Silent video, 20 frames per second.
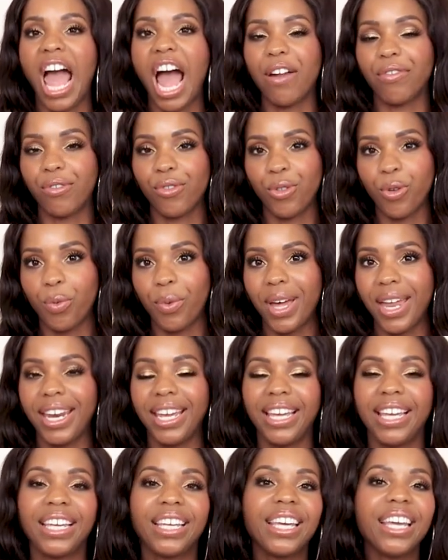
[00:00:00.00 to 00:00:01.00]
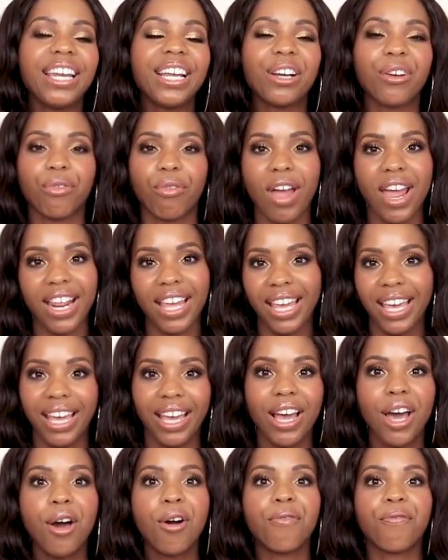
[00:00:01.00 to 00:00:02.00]
after the wedding, getting
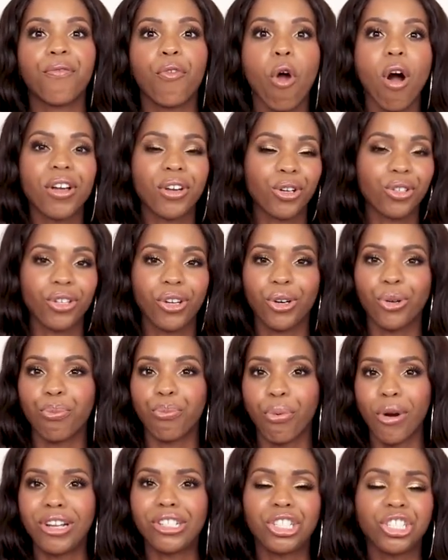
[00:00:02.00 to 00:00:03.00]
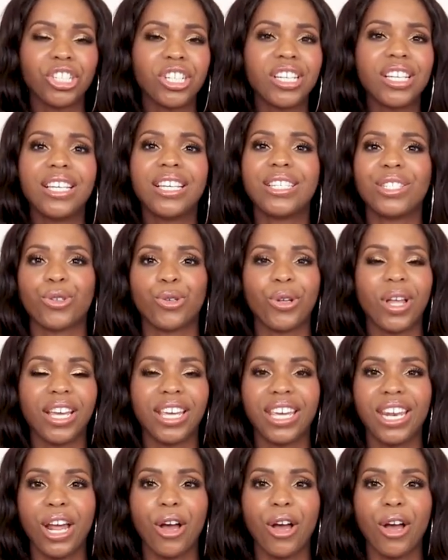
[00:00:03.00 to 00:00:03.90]
ready for all your little brunches or like,